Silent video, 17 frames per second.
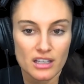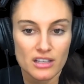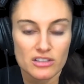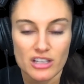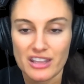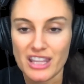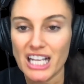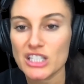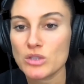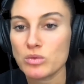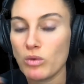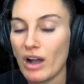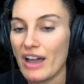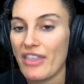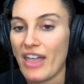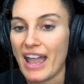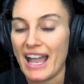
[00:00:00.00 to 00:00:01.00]
So that's
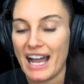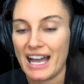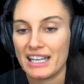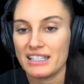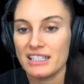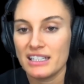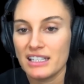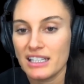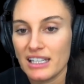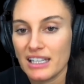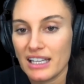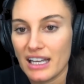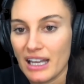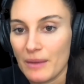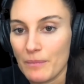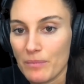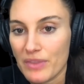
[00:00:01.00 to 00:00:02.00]
why they had
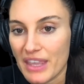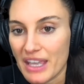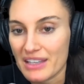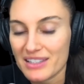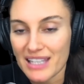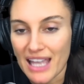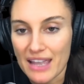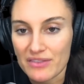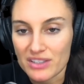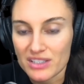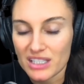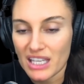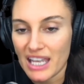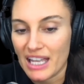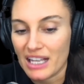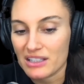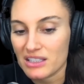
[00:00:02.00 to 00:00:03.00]
um, their savings
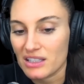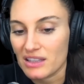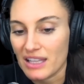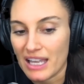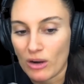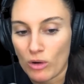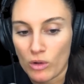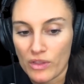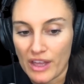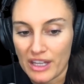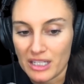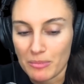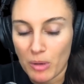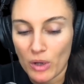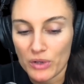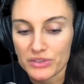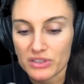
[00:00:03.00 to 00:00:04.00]
accounts and their all their
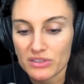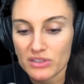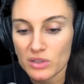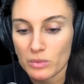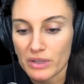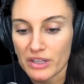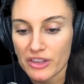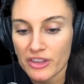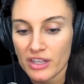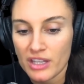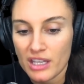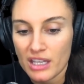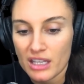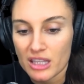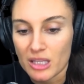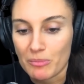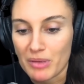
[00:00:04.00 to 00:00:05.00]
deposits with
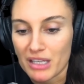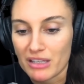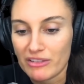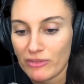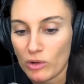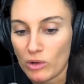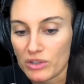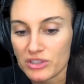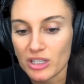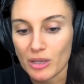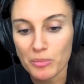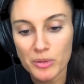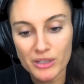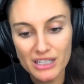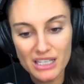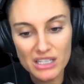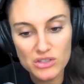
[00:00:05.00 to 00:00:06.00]
the big four. So
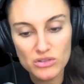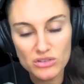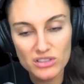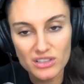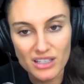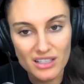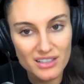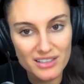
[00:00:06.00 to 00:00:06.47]
pretty interesting